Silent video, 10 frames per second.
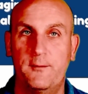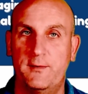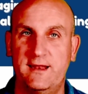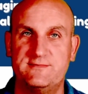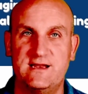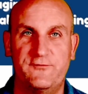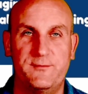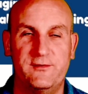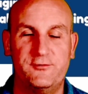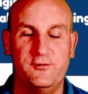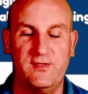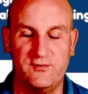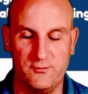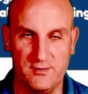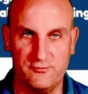My name's Dan from Maffs Guru. Thanks
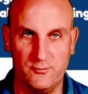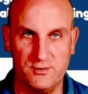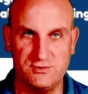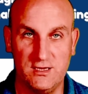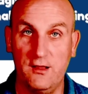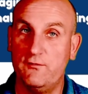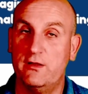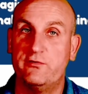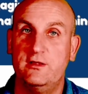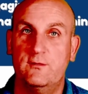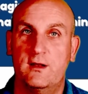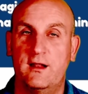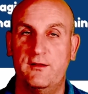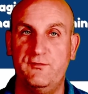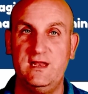very much for watching. Hopefully I'll see you in
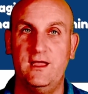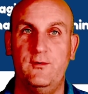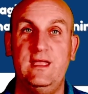another video.